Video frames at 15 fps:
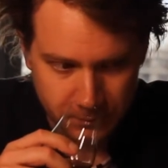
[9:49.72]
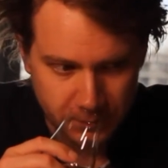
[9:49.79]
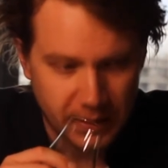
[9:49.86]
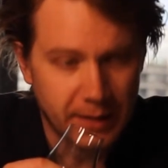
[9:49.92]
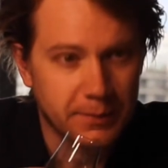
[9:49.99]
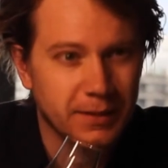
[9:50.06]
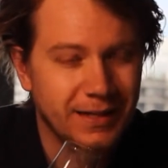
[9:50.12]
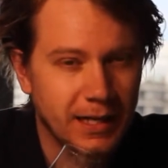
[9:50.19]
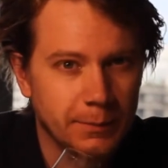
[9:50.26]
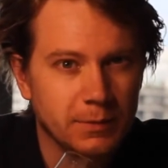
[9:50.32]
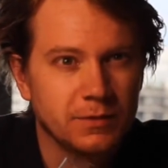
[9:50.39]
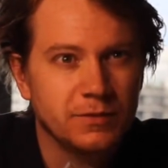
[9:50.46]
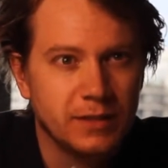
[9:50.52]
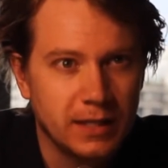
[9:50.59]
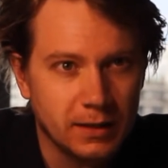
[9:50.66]
Yeah, but
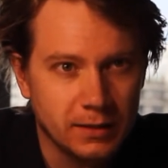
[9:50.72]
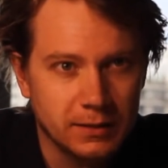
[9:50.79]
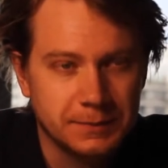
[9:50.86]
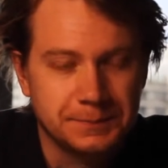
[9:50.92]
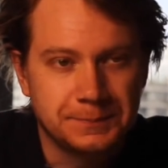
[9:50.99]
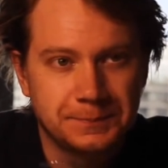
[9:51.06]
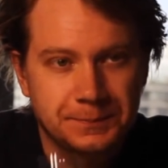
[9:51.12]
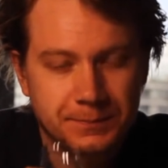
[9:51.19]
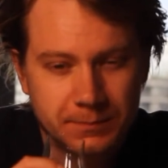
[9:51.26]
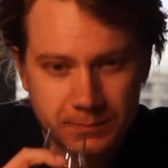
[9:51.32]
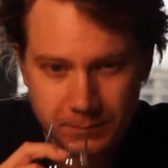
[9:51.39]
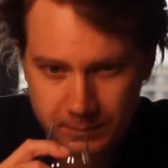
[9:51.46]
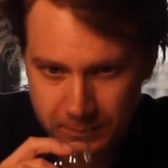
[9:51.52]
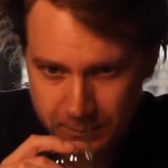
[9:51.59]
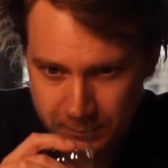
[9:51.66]
caramel, vanilla,
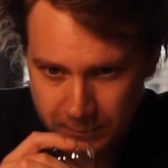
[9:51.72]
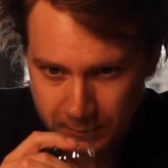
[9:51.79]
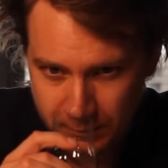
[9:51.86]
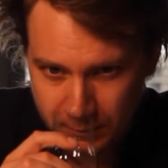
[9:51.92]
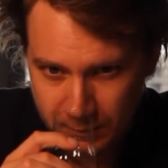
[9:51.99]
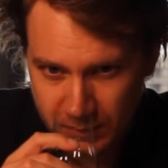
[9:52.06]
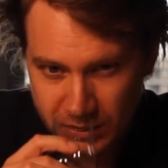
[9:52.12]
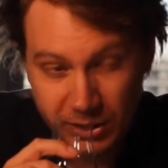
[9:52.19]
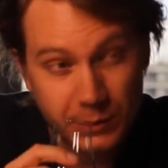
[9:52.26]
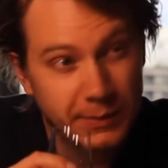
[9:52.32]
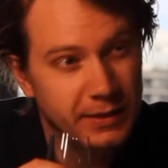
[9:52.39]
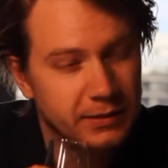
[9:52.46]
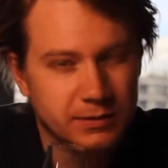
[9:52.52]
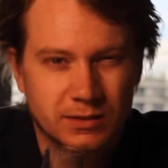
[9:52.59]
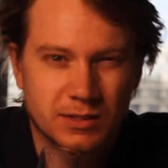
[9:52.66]

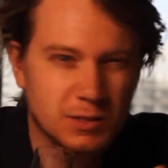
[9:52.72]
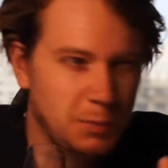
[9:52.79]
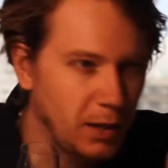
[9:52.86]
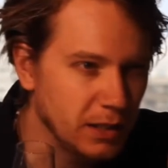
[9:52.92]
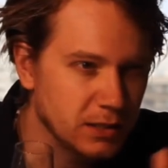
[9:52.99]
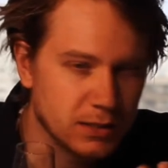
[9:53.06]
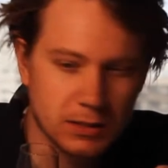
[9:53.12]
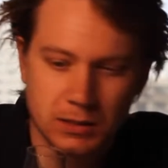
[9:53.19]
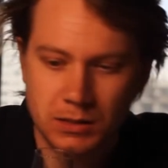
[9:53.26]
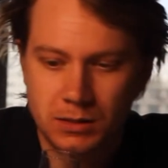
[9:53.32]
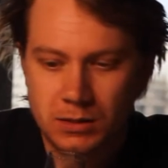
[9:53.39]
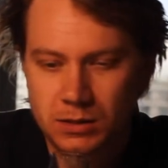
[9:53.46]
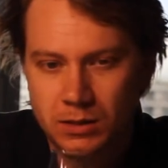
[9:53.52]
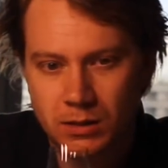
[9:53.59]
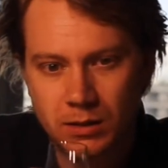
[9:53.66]
cinnamon,
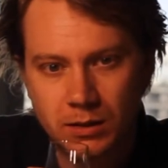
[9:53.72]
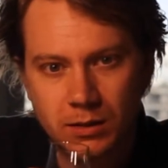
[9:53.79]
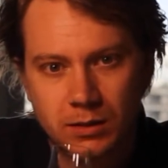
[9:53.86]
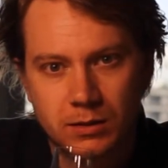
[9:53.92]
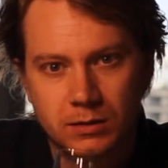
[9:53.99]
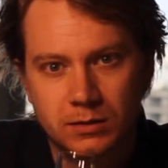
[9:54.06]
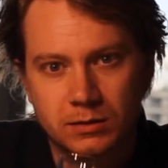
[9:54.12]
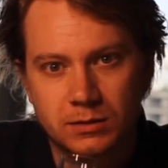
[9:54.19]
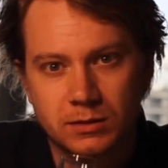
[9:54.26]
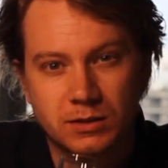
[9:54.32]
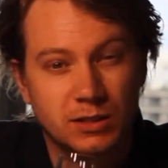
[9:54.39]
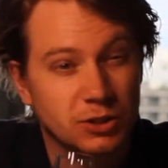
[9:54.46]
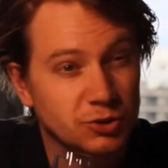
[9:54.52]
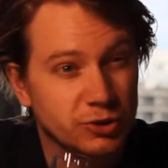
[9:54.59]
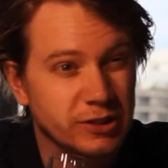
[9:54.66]
spices,
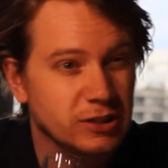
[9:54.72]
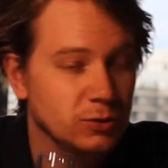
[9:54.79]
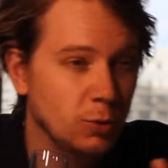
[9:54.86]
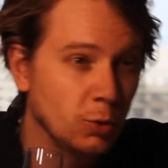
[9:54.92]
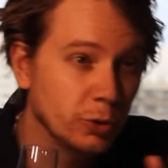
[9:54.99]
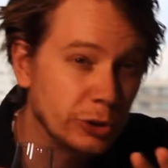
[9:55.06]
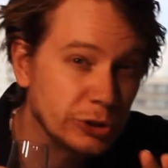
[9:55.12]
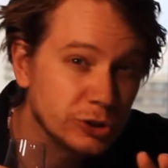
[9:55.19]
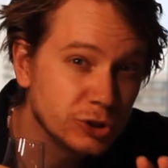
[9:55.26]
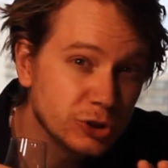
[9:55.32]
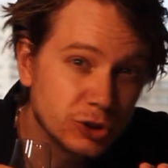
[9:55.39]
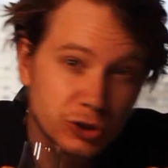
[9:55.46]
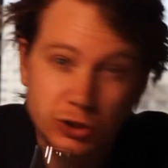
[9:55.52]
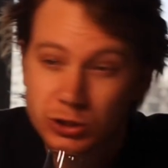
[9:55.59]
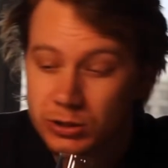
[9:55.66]
citrus,
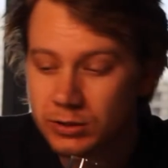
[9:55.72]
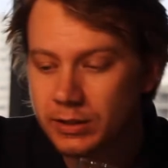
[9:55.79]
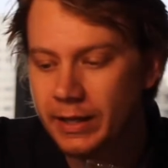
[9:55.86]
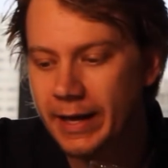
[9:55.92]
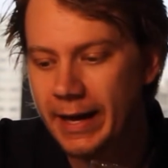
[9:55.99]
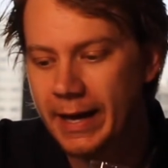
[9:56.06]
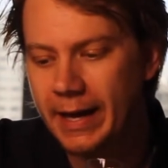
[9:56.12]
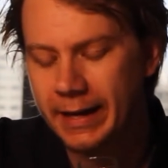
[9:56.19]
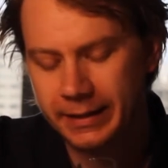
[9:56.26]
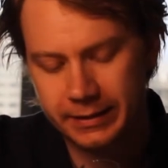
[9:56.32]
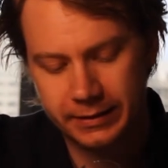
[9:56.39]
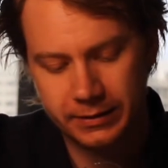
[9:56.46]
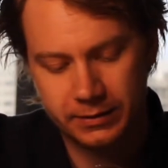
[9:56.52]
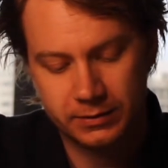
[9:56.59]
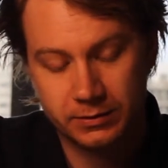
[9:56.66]
orange,
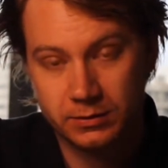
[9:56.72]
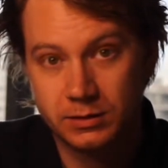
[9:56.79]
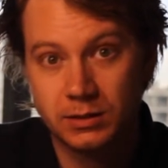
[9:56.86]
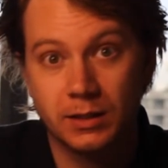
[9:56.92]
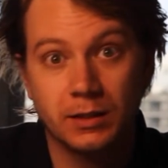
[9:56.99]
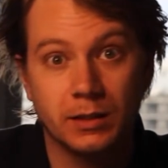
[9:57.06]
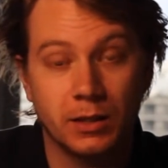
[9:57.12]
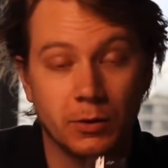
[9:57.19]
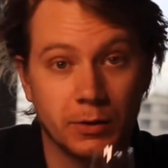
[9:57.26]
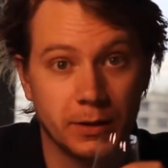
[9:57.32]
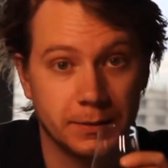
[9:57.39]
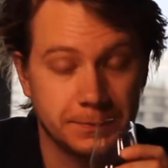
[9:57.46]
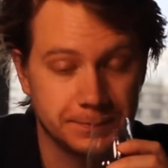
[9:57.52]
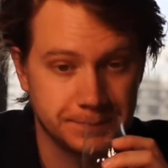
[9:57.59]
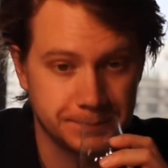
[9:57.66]
and slightly oaky.